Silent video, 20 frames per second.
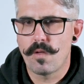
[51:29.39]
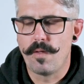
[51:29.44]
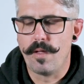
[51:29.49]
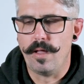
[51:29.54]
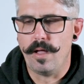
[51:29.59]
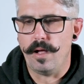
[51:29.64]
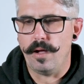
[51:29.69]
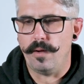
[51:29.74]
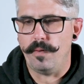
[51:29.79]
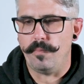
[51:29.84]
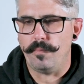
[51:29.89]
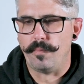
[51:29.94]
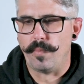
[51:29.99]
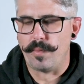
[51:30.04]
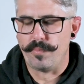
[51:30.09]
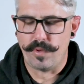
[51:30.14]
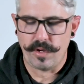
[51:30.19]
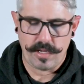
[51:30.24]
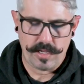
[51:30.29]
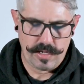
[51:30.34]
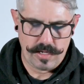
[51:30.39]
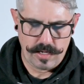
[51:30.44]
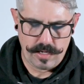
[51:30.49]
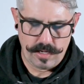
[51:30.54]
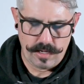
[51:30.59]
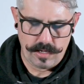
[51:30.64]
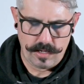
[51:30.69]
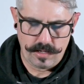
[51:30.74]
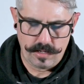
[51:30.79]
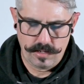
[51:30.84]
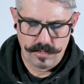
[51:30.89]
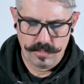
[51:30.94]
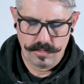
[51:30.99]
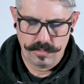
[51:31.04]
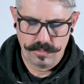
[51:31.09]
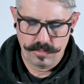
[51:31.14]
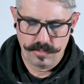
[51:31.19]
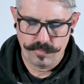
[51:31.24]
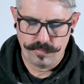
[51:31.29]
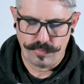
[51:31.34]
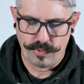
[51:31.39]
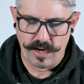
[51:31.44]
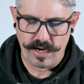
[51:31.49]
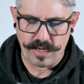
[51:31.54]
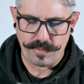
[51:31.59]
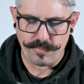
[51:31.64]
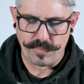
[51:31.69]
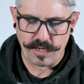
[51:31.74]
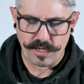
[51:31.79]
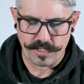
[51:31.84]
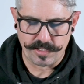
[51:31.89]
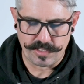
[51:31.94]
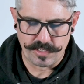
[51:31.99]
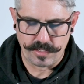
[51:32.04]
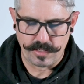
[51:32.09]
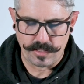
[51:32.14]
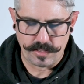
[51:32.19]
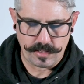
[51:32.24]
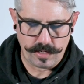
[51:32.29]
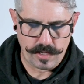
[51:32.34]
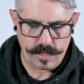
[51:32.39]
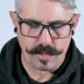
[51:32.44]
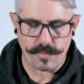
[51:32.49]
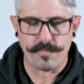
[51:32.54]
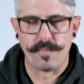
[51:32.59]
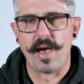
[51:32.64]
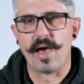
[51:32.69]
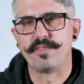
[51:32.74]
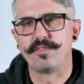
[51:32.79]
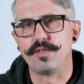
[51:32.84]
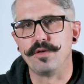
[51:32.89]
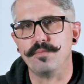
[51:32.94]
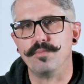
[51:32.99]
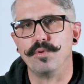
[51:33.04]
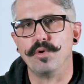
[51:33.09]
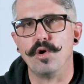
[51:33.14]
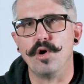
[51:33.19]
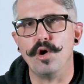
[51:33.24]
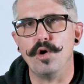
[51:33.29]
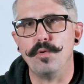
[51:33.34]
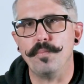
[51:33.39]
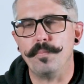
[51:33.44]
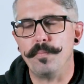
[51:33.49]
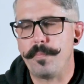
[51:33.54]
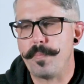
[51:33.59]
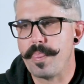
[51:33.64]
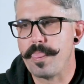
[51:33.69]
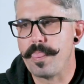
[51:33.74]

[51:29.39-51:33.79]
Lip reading: My buddy Brandon Pearson and Matthew Brome,